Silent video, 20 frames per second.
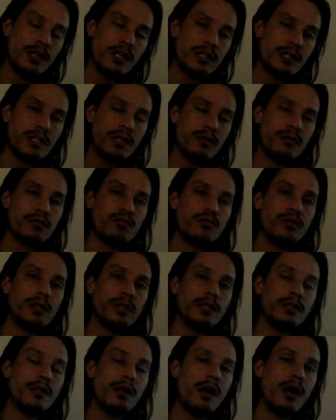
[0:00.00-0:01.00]
Yesterday was
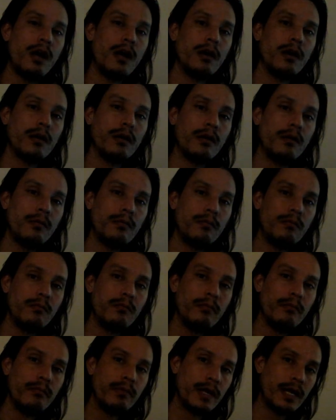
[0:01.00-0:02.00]
really long. Yeah.
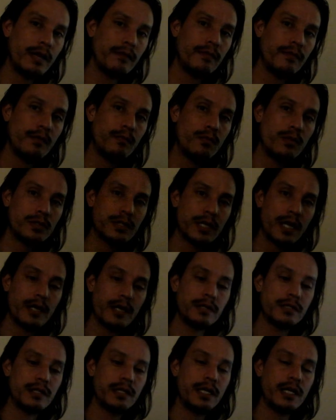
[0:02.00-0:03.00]
But I felt more
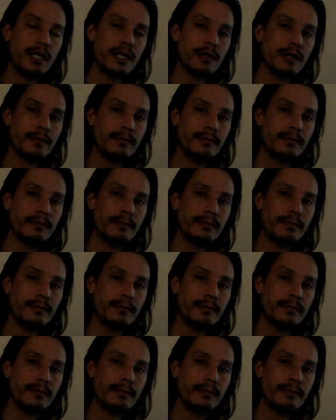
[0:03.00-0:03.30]
tired today.